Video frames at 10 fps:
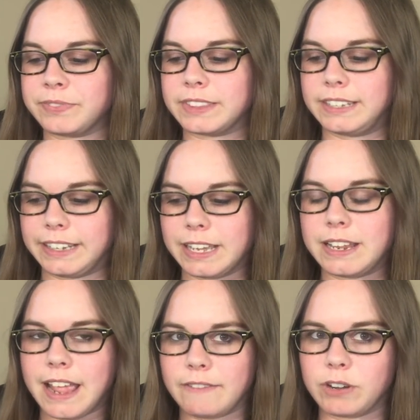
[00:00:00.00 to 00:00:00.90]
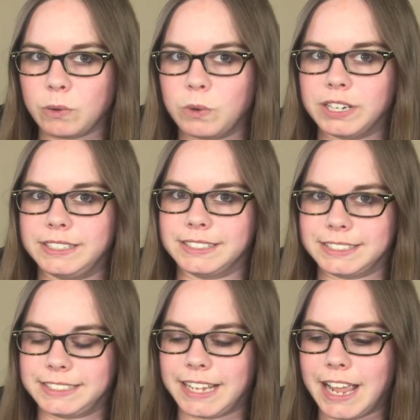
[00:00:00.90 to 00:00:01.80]
to get everyone to
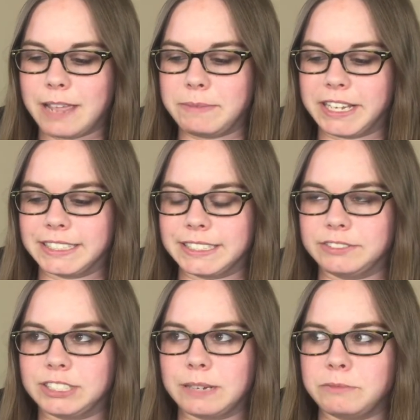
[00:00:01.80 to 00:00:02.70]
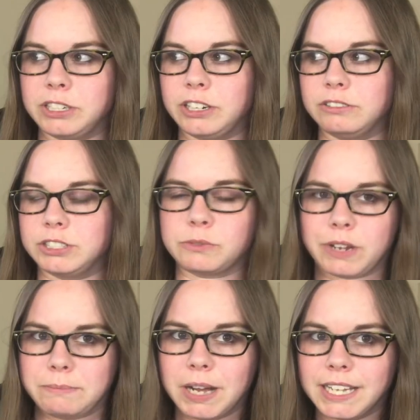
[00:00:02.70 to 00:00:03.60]
stay, because if someone goes
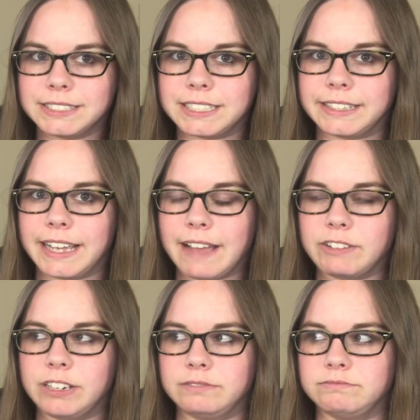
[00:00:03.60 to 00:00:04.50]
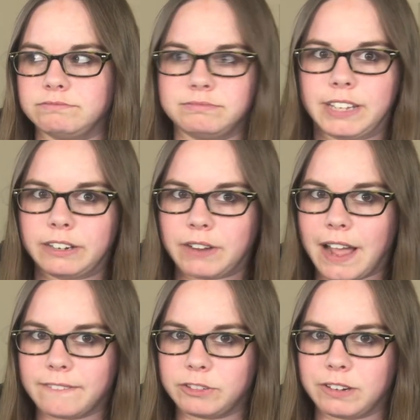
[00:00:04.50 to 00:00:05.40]
3 months and they don't
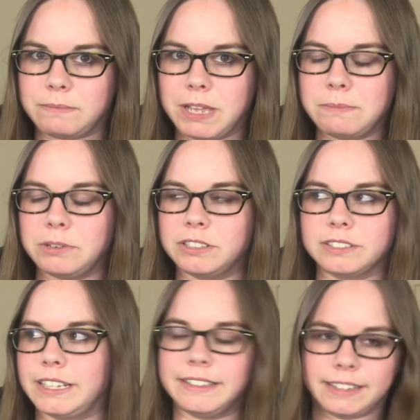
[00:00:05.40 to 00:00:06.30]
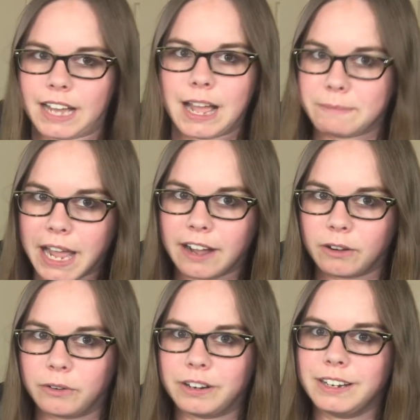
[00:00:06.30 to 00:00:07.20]
have 3 people, they're like, I'm
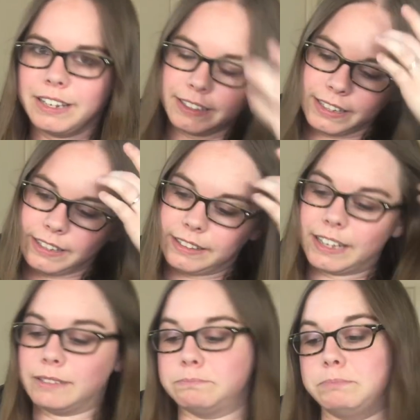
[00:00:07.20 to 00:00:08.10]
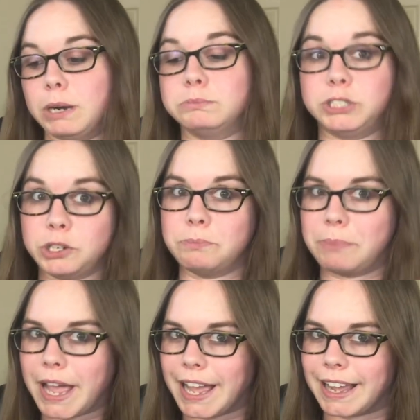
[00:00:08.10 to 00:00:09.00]
out, then that bumps you
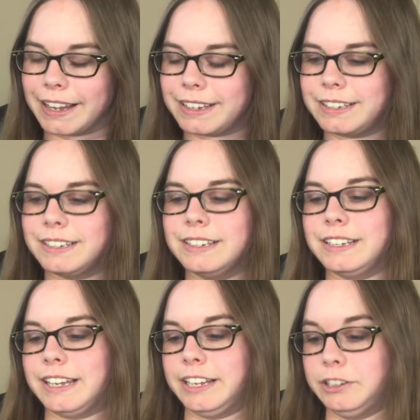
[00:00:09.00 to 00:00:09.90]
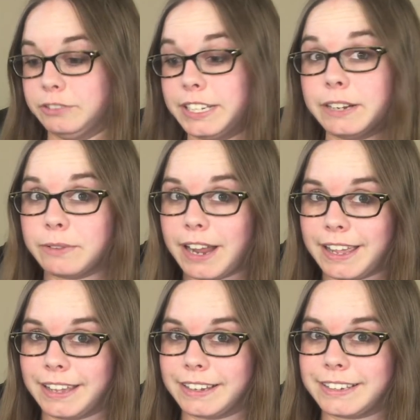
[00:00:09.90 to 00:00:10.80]
back and you
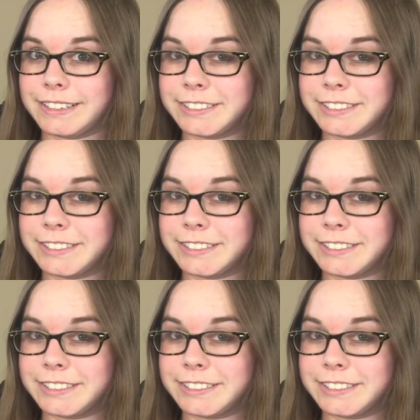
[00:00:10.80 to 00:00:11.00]
derank.